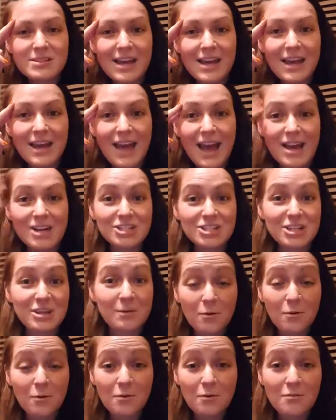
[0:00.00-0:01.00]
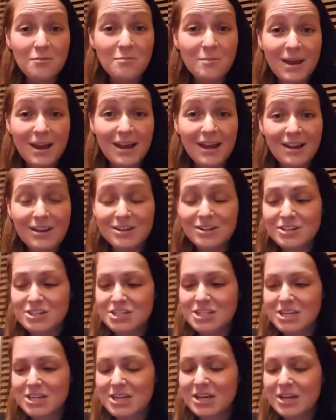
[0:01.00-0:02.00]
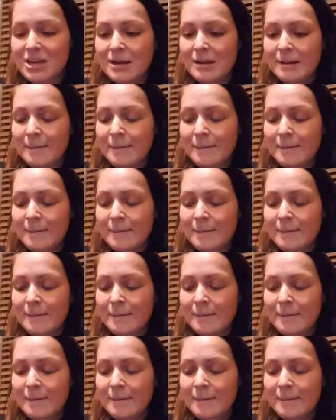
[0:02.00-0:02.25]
They actually improve my energy.